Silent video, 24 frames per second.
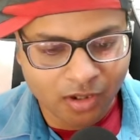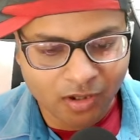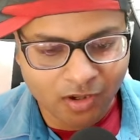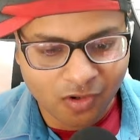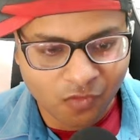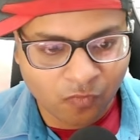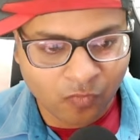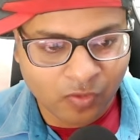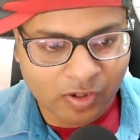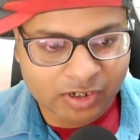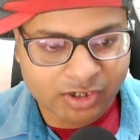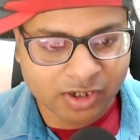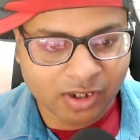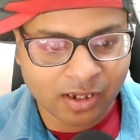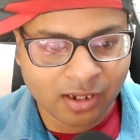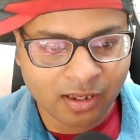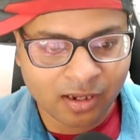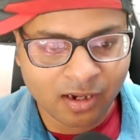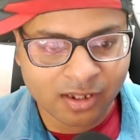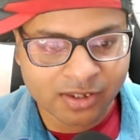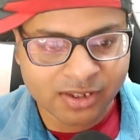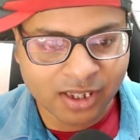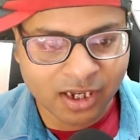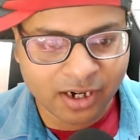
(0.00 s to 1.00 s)
First skill,
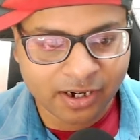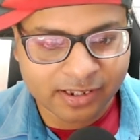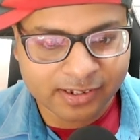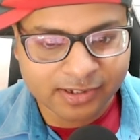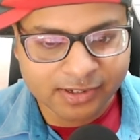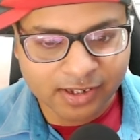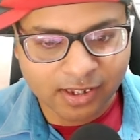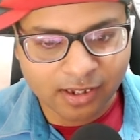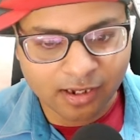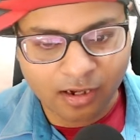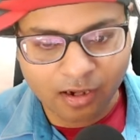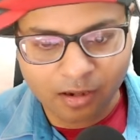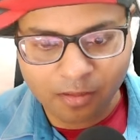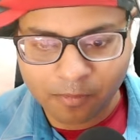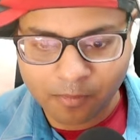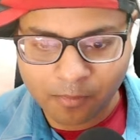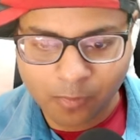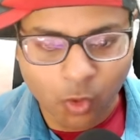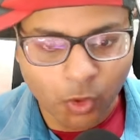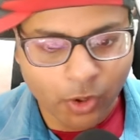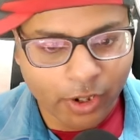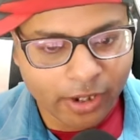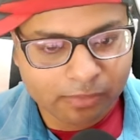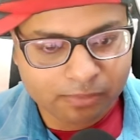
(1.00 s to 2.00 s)
lethality skill.
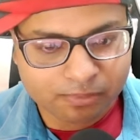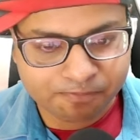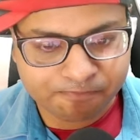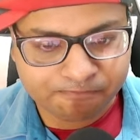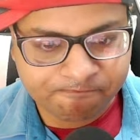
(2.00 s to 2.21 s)
Okay,